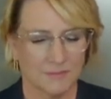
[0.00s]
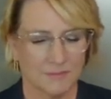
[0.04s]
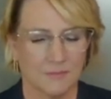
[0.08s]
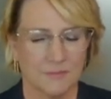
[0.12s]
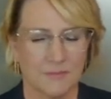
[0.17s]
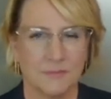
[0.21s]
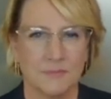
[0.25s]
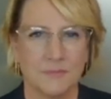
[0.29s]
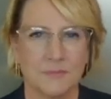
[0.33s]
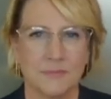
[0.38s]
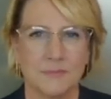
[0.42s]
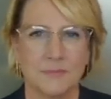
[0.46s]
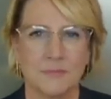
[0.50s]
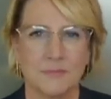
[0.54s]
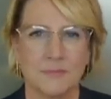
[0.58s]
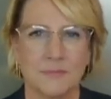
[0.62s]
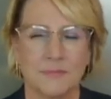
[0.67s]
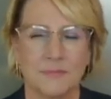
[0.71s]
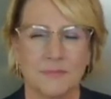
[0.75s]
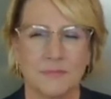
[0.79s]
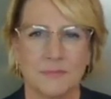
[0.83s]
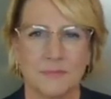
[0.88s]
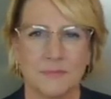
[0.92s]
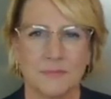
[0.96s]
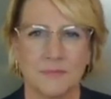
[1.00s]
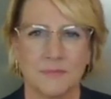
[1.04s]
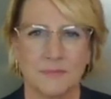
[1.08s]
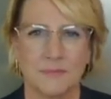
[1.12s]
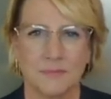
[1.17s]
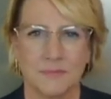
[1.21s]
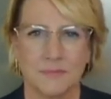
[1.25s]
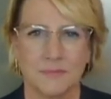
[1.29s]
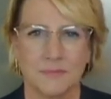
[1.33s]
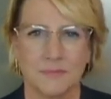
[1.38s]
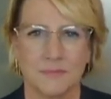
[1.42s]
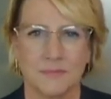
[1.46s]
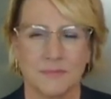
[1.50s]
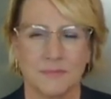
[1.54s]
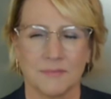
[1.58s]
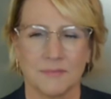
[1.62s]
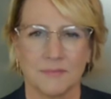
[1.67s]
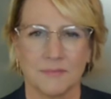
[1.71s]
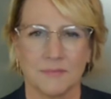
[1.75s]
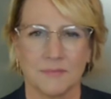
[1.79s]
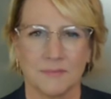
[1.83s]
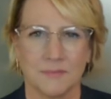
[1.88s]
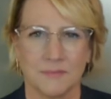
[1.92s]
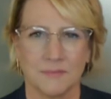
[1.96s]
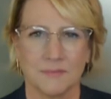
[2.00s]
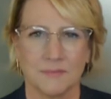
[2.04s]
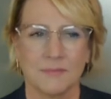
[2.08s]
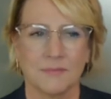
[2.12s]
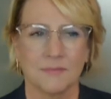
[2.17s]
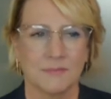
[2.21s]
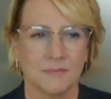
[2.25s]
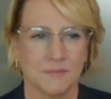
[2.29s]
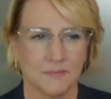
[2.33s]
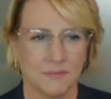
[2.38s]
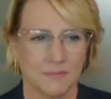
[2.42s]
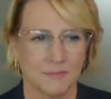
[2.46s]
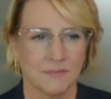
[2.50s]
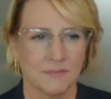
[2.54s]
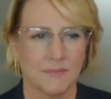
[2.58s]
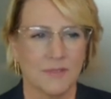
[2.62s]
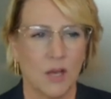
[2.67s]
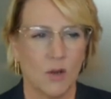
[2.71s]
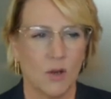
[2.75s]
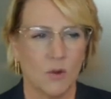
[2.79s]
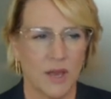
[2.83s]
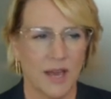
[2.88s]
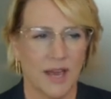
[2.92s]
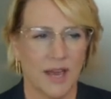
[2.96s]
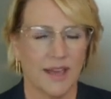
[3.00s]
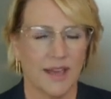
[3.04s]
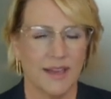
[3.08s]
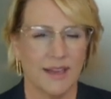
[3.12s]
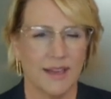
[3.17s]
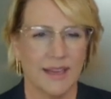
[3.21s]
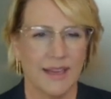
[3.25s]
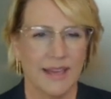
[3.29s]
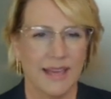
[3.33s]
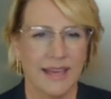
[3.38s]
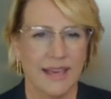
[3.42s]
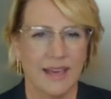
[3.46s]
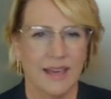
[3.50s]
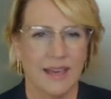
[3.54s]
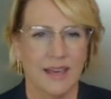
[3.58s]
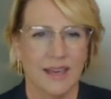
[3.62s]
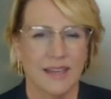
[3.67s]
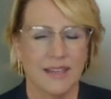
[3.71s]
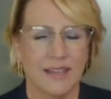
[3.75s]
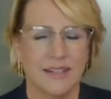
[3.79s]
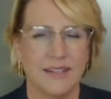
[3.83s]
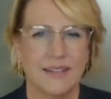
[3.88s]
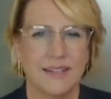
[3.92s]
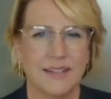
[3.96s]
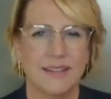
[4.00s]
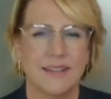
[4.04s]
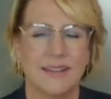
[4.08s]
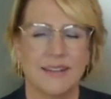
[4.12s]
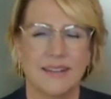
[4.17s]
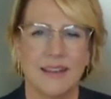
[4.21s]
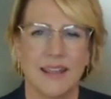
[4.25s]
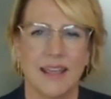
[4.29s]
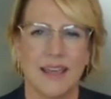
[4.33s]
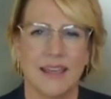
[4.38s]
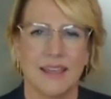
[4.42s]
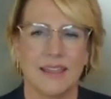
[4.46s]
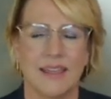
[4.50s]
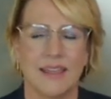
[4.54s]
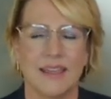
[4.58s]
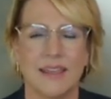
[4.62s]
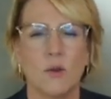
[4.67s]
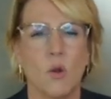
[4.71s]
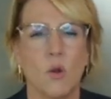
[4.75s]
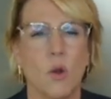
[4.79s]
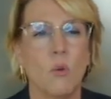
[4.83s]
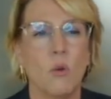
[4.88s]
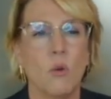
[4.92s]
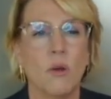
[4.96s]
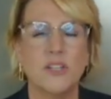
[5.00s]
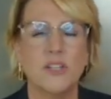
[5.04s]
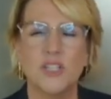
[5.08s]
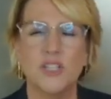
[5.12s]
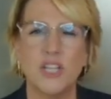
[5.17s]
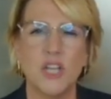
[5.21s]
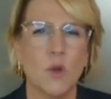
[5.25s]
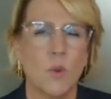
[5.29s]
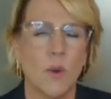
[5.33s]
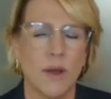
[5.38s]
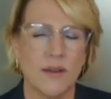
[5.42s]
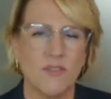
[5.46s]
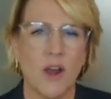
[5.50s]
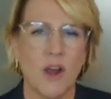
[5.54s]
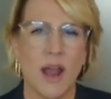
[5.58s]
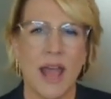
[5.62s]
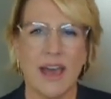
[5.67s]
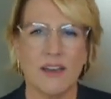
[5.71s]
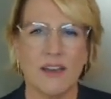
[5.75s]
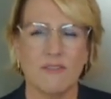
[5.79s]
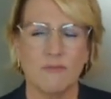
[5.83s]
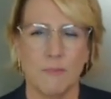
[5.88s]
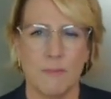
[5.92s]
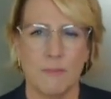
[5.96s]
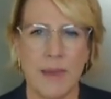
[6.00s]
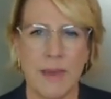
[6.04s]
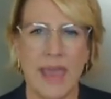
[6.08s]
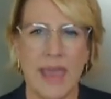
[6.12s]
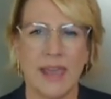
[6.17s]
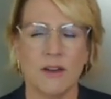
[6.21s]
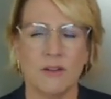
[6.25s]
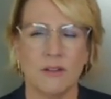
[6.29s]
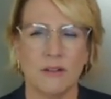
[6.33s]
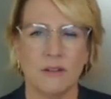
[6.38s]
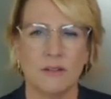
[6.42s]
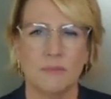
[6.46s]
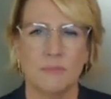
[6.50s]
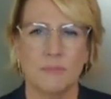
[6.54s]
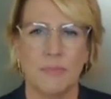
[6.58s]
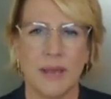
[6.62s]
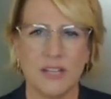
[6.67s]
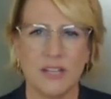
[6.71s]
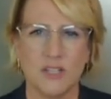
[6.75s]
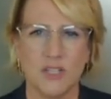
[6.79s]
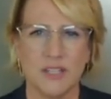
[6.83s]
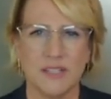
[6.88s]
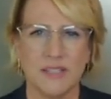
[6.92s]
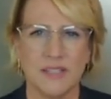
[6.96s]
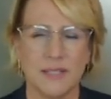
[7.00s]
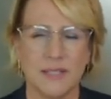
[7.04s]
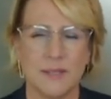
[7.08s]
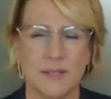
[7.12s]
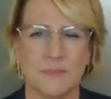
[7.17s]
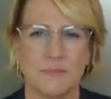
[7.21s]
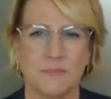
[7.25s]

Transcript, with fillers: what, what she would be signing up for. Okay. It, oh, do you ever have male patients?